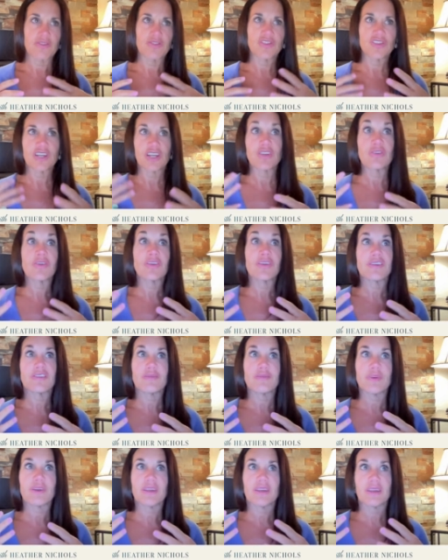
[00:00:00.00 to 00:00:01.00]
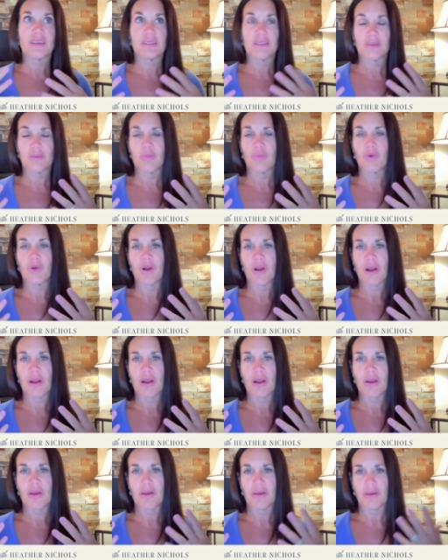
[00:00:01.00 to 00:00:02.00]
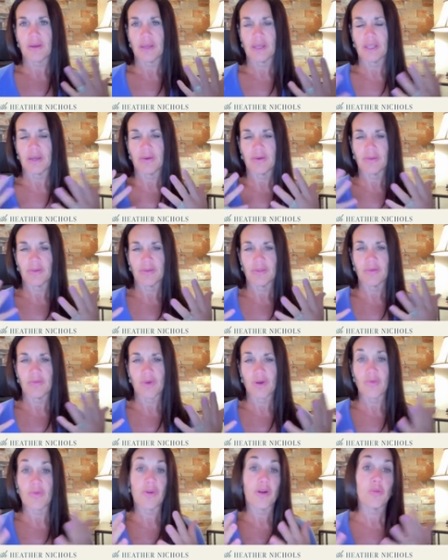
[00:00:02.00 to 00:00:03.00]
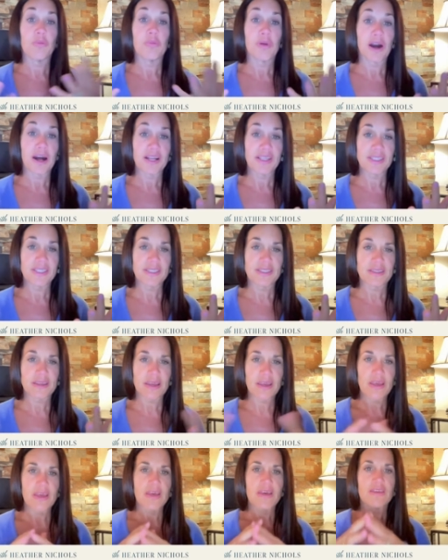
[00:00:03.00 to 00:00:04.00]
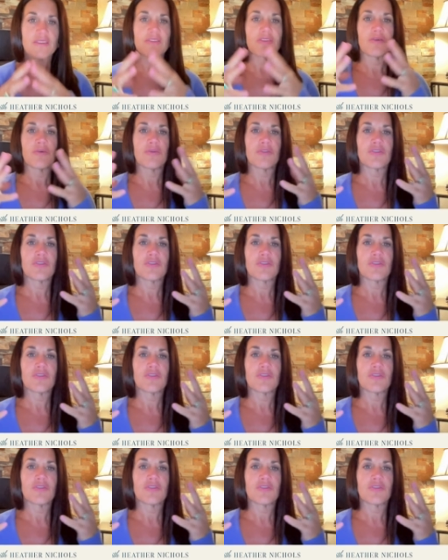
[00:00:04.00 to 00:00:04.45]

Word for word: generally speaking, the more, you know, the more robust, the